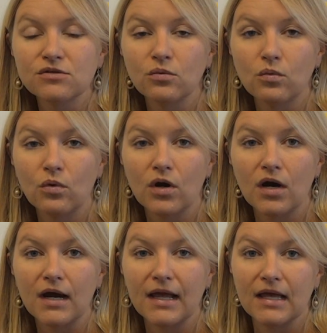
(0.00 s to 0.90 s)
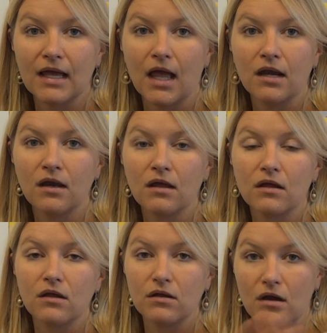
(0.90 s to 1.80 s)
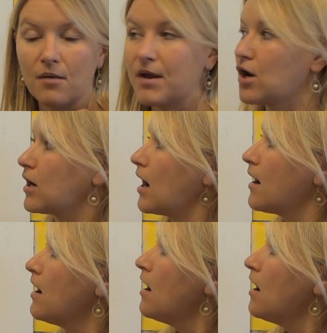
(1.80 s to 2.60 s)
the war in America.